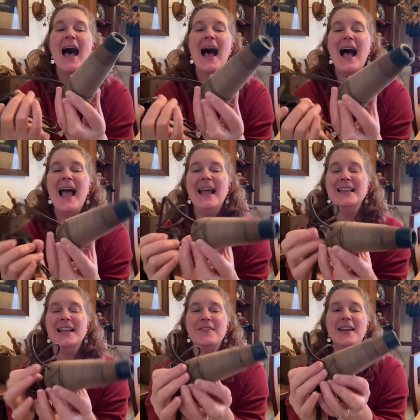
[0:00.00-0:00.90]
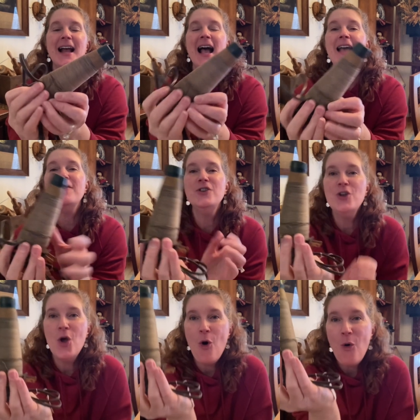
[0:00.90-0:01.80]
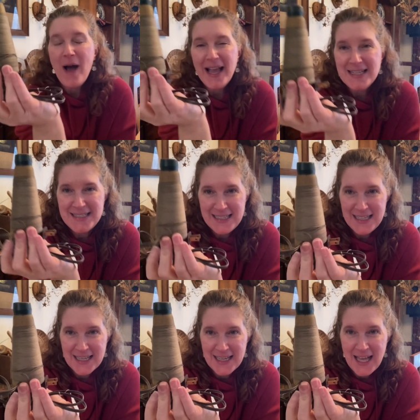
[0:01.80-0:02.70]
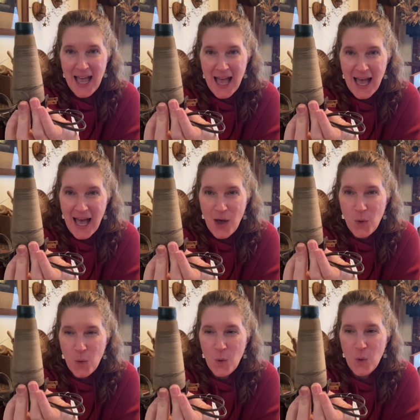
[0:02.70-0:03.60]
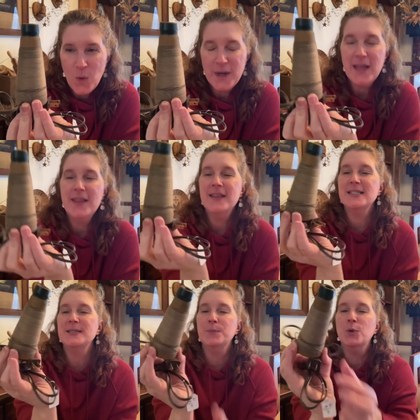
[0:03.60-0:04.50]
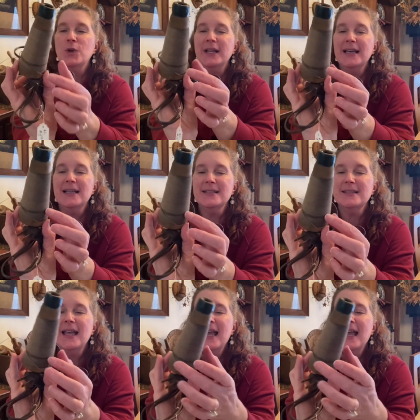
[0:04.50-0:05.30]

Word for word: I love it. I have no idea how old this spool is.